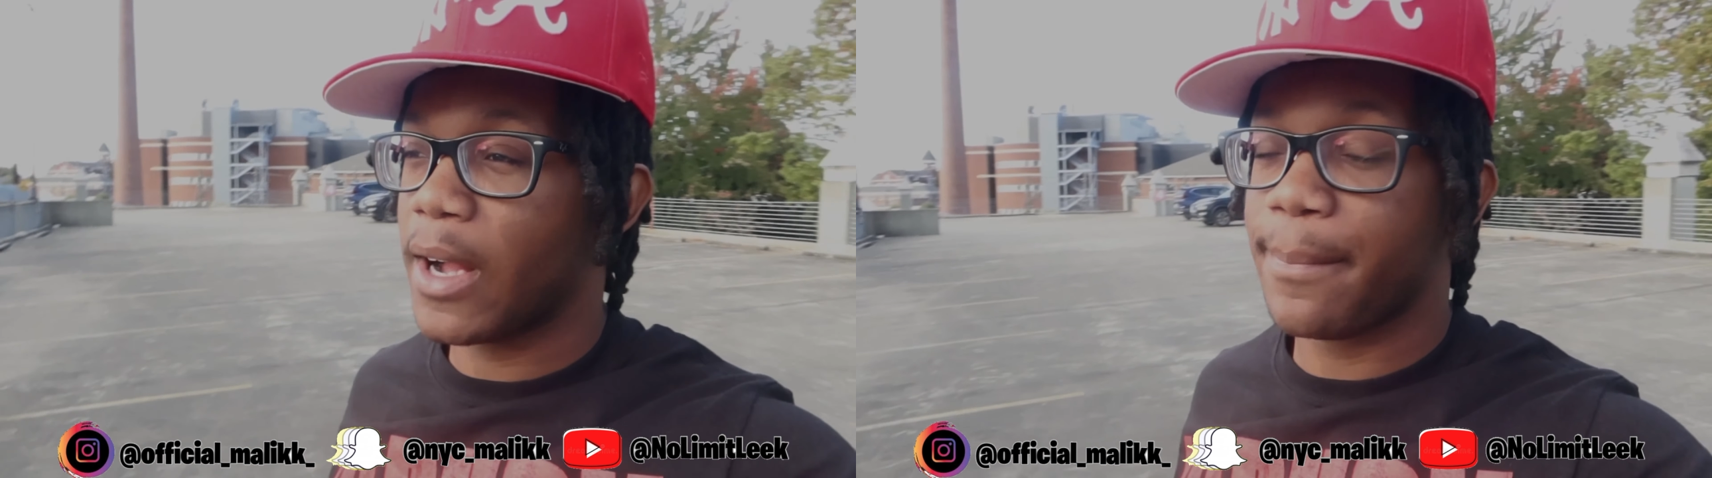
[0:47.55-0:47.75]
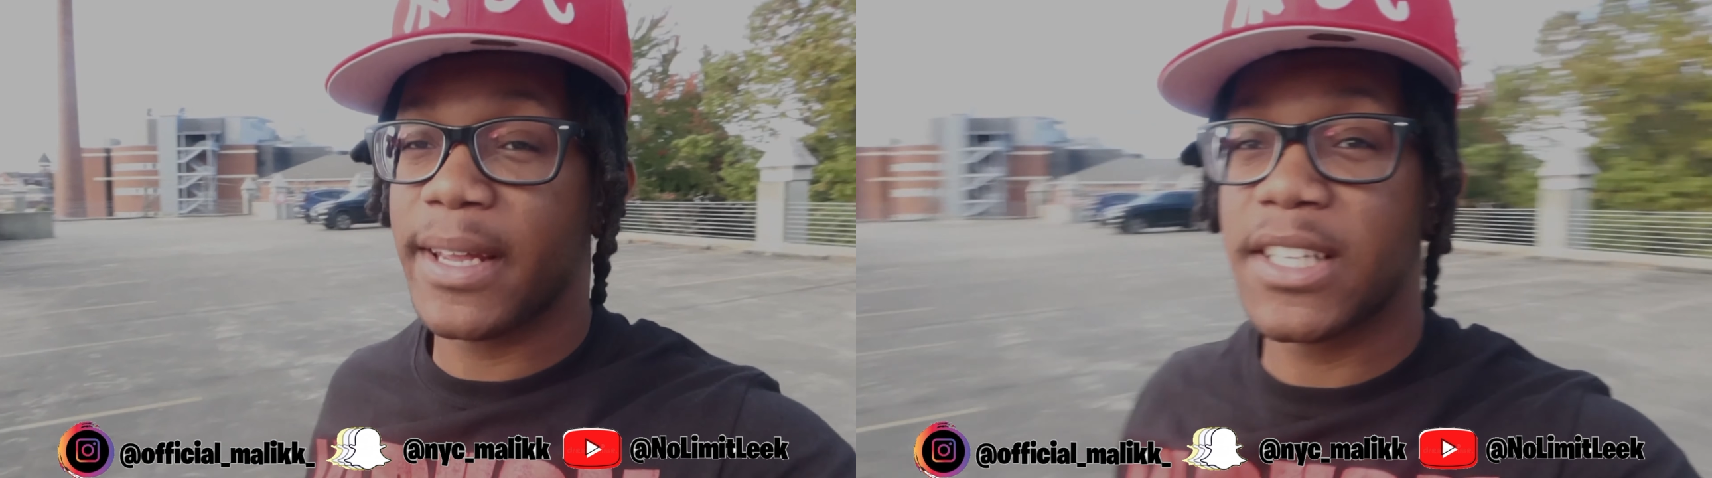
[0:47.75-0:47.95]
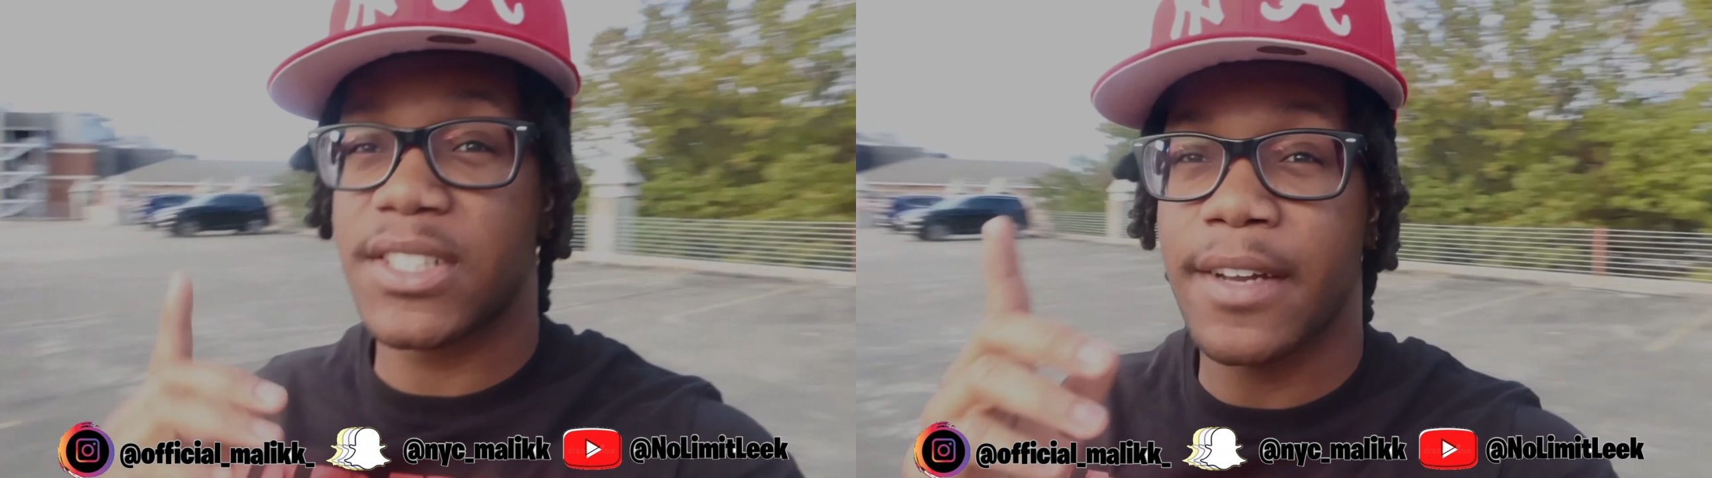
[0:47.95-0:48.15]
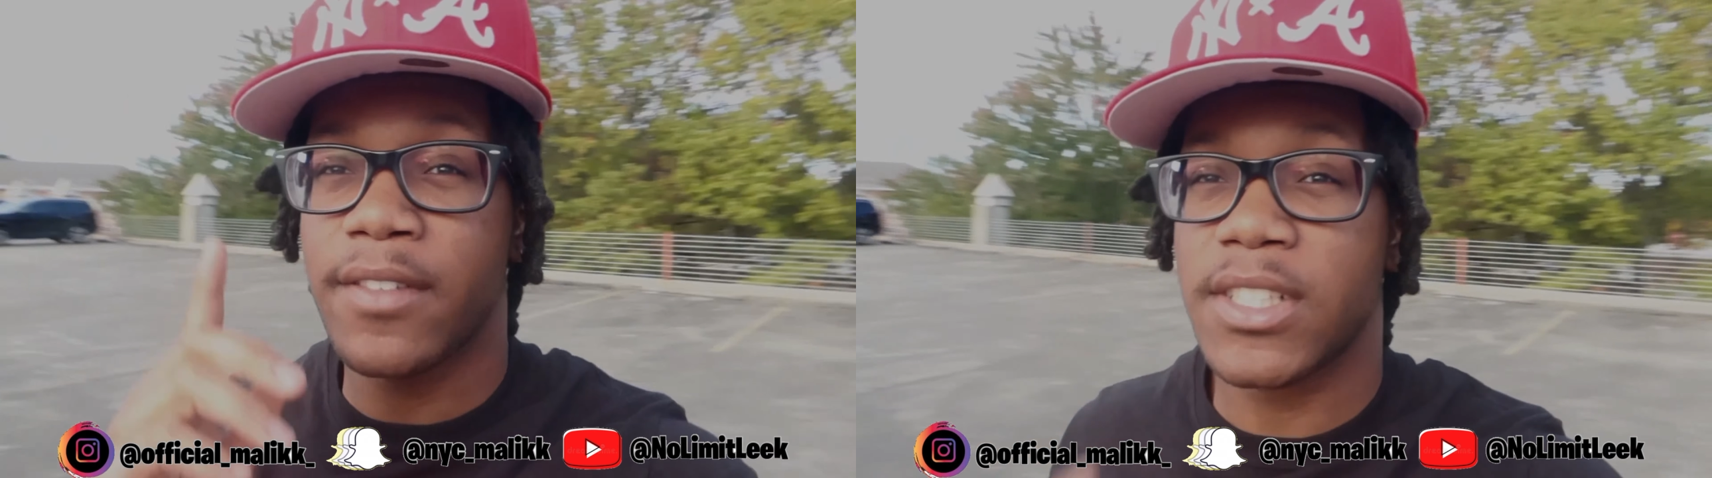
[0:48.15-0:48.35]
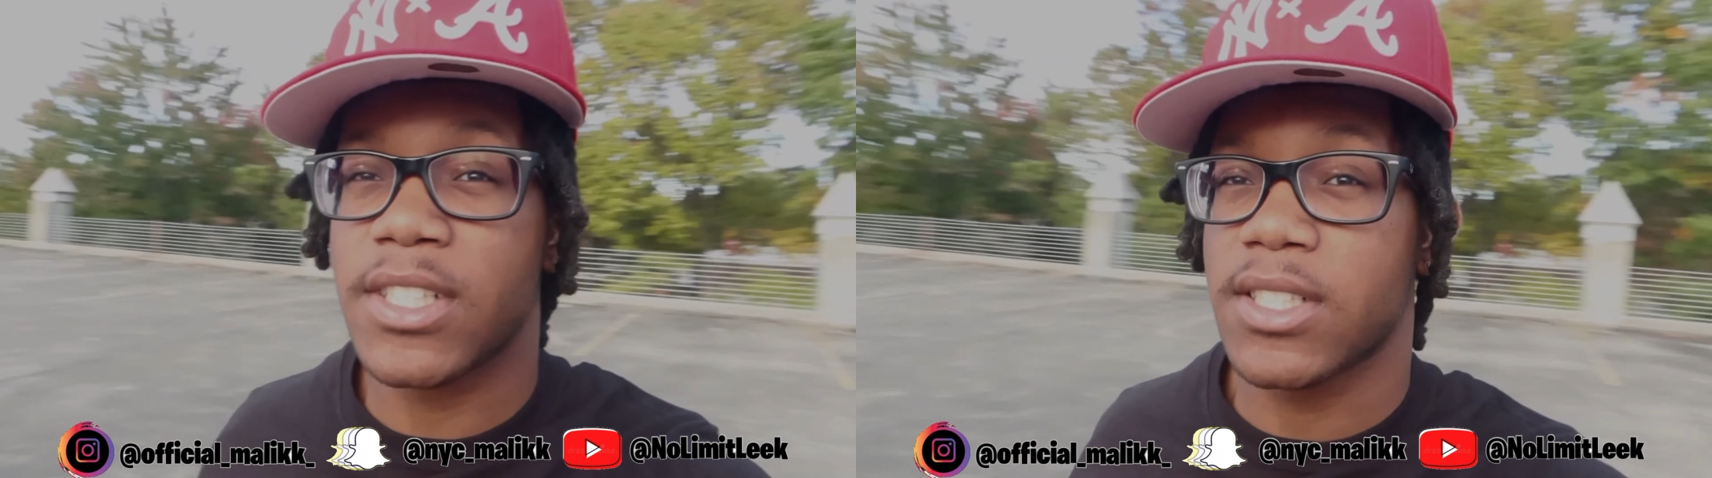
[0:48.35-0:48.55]
I paid
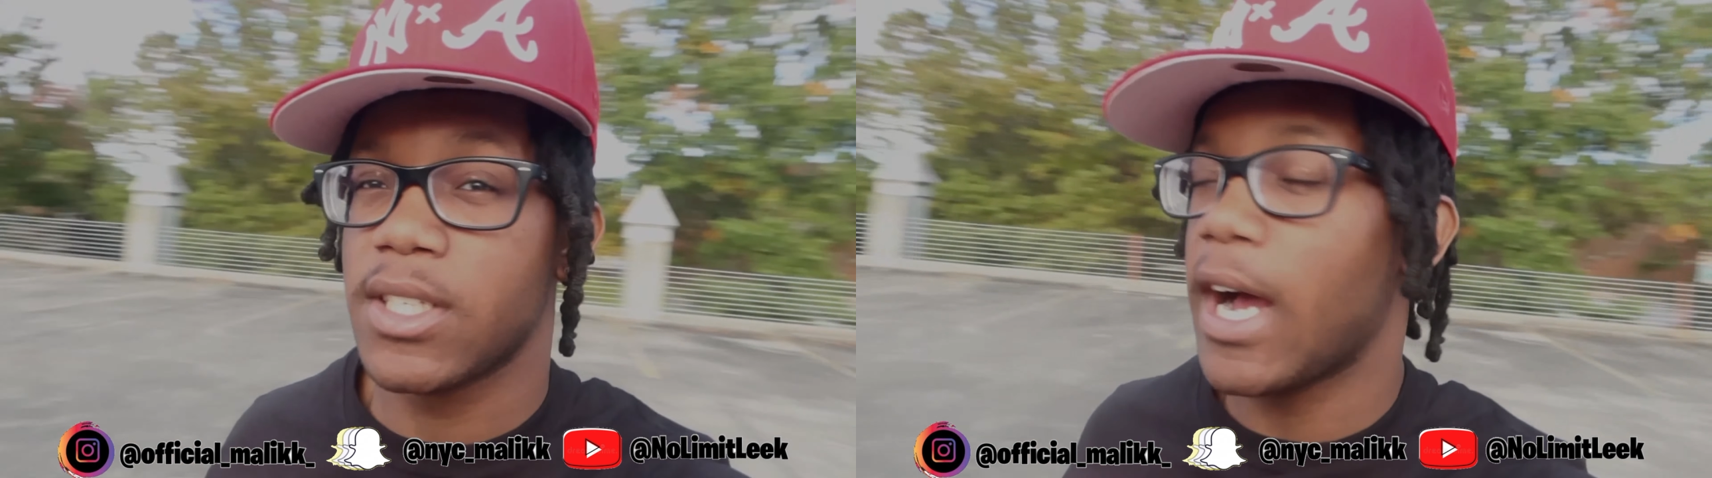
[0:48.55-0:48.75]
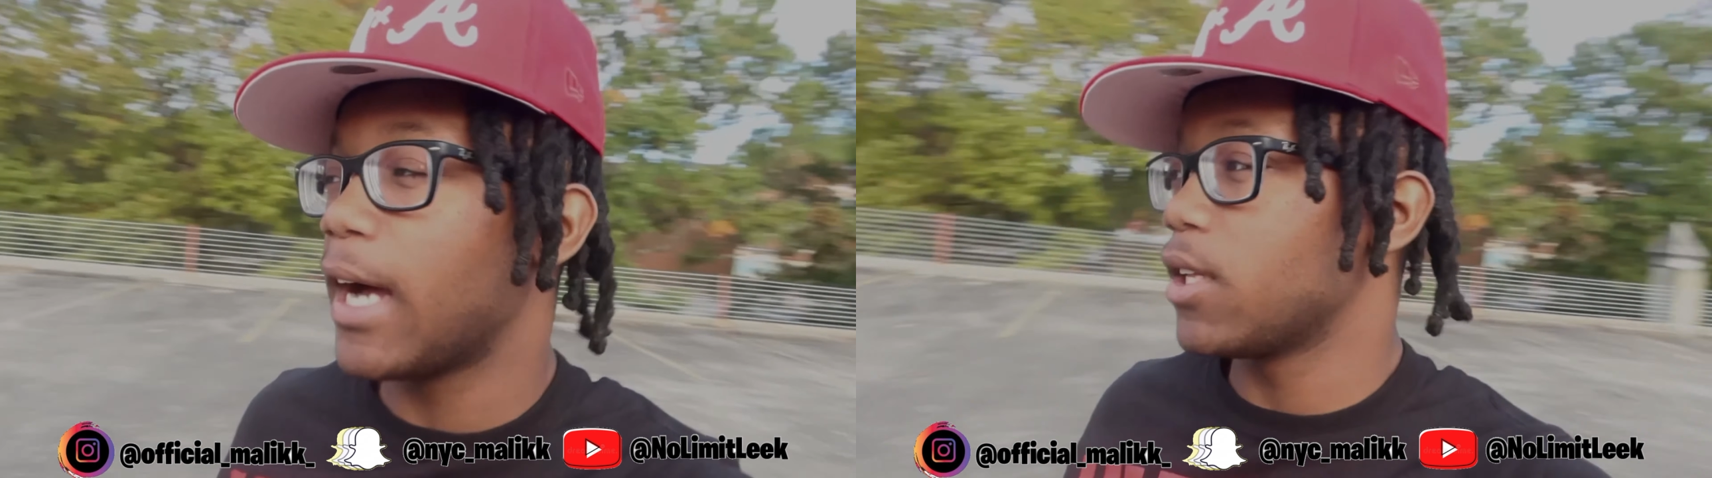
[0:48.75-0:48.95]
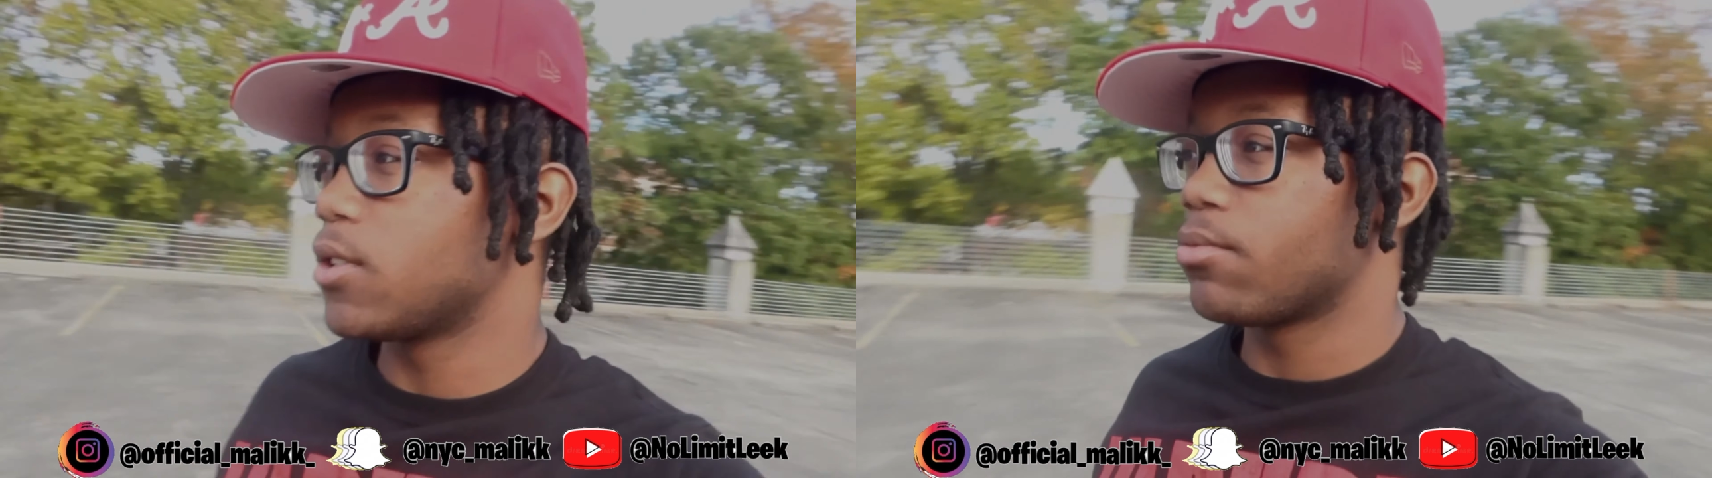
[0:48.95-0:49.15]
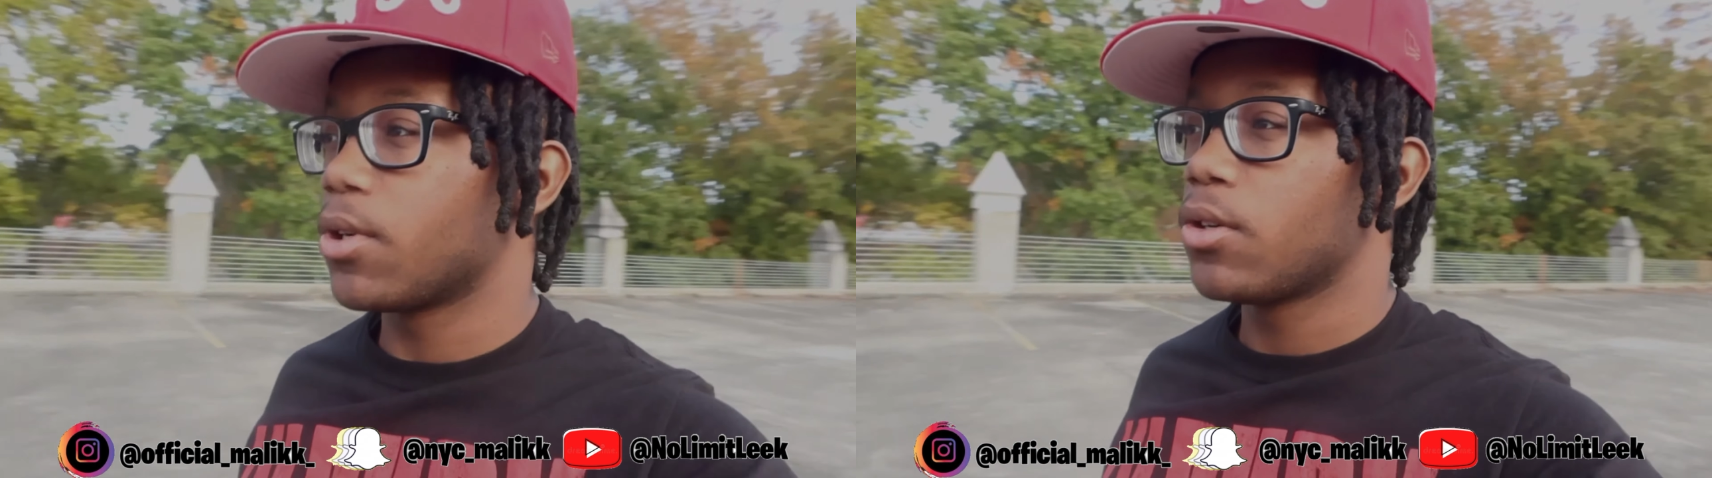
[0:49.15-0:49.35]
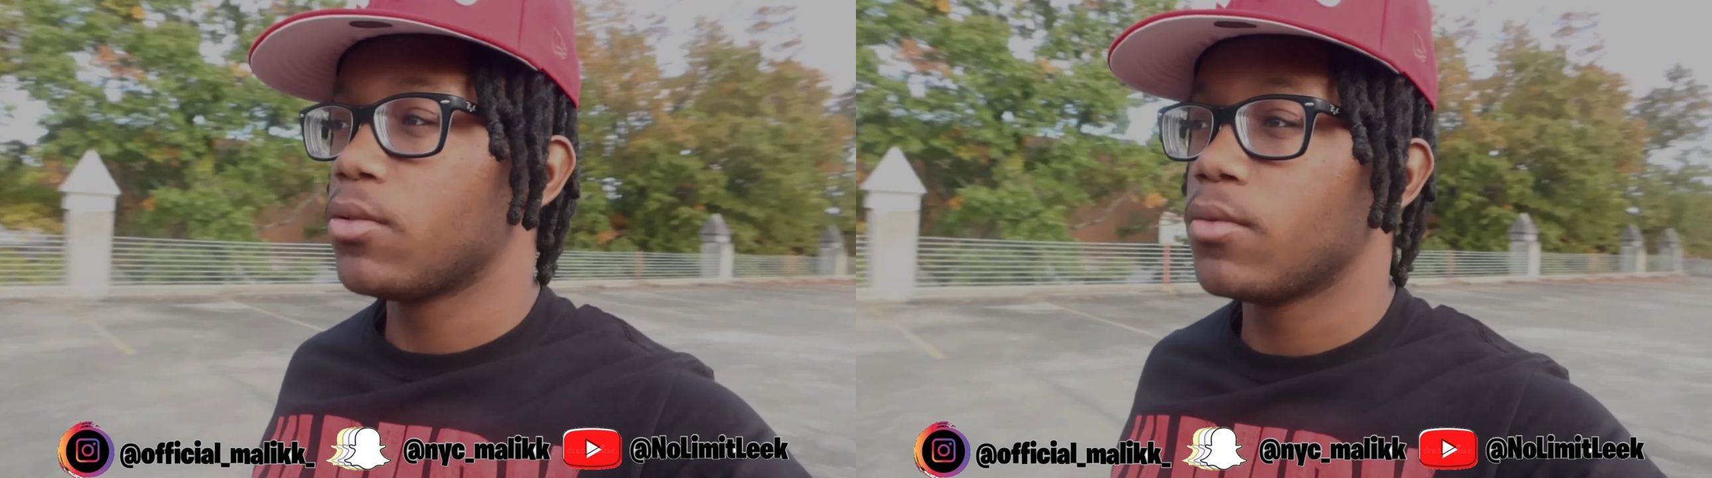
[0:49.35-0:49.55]
$76,
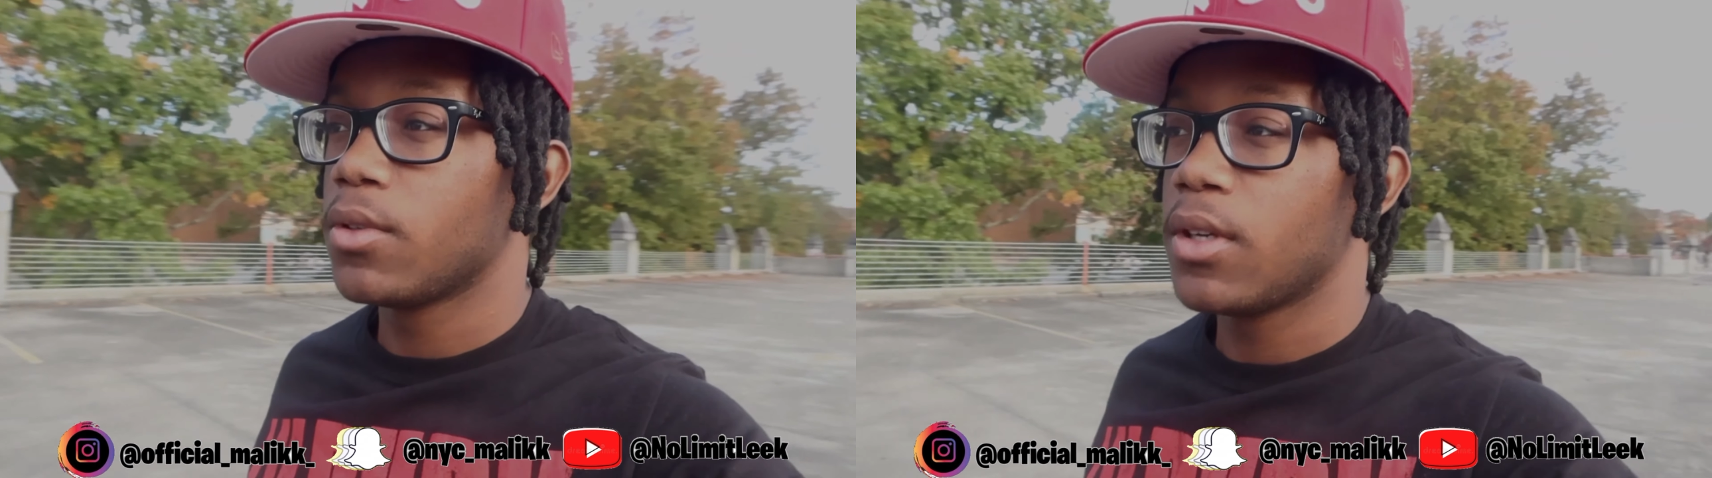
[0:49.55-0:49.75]
bro.